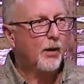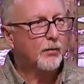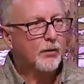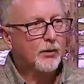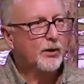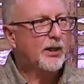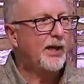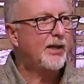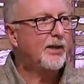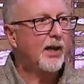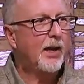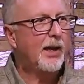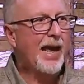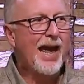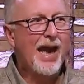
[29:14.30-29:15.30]

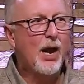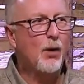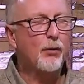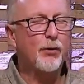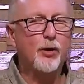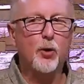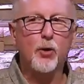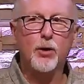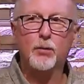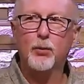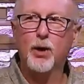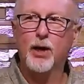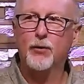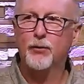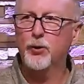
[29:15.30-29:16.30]
detailing how they're going to
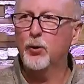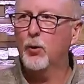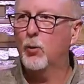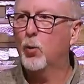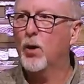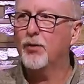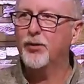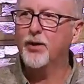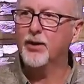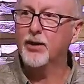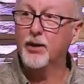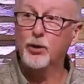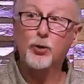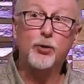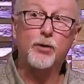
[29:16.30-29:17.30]
break through, what they're going to
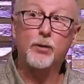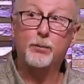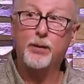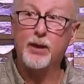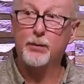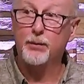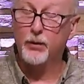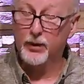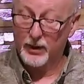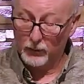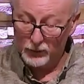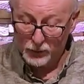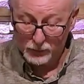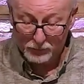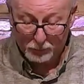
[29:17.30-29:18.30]
do to the people, and it
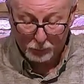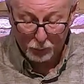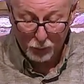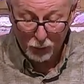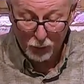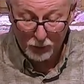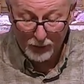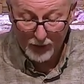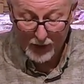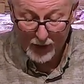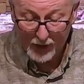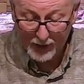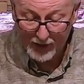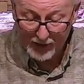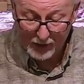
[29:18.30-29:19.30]
was brutal
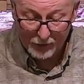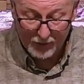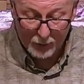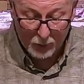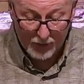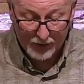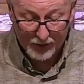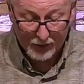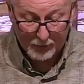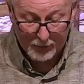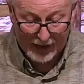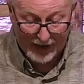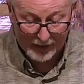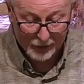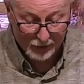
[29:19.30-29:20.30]
beyond anything we can
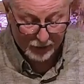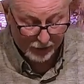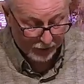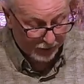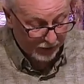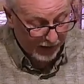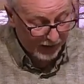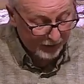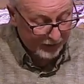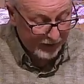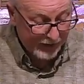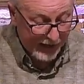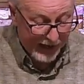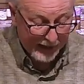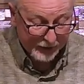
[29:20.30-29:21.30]
imagine.
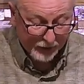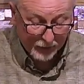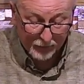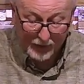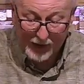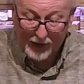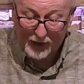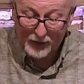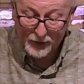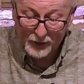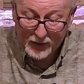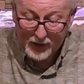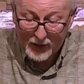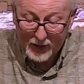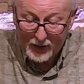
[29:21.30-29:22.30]
Disgusting acts of violence
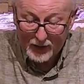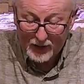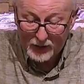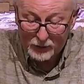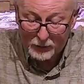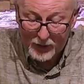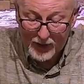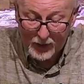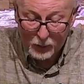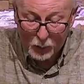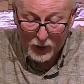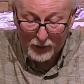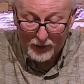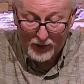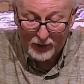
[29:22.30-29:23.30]
against men,
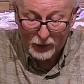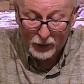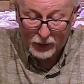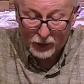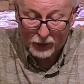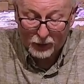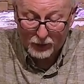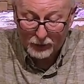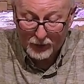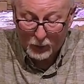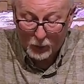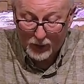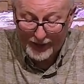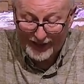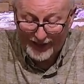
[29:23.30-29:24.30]
women, and children. But
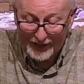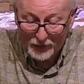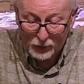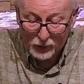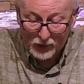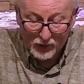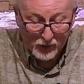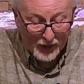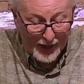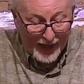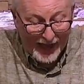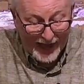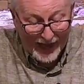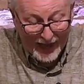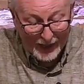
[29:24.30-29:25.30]
what Israel
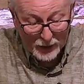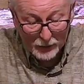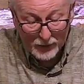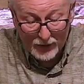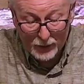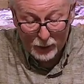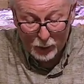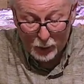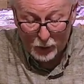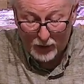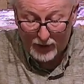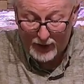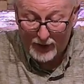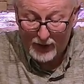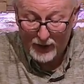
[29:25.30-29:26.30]
has been
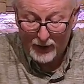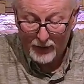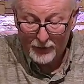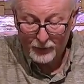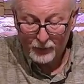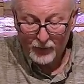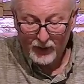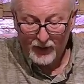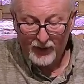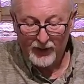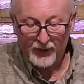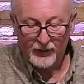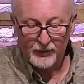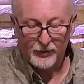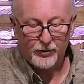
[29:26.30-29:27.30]
doing
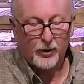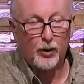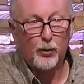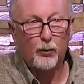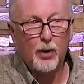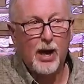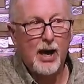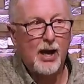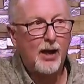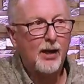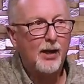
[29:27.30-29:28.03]
is harag,